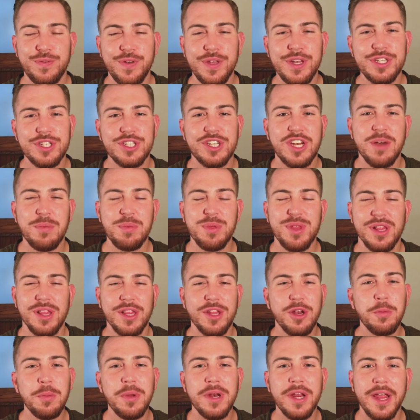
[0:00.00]
finish it up with a
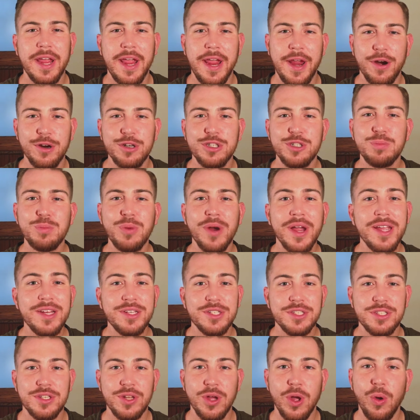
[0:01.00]
little bit of hairspray
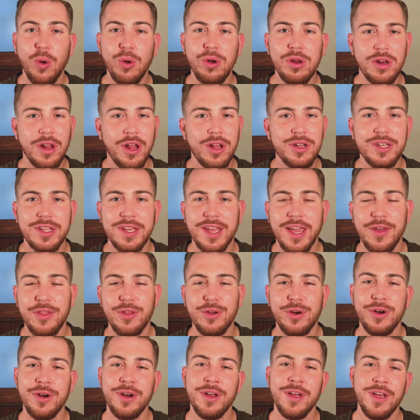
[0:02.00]
just to hold it all
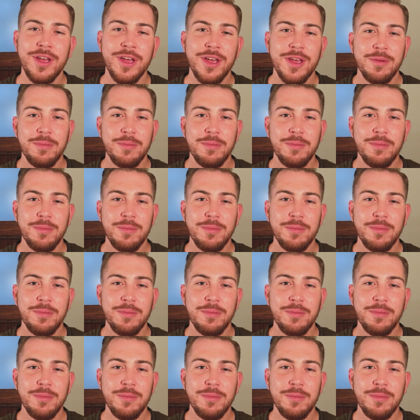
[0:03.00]
together,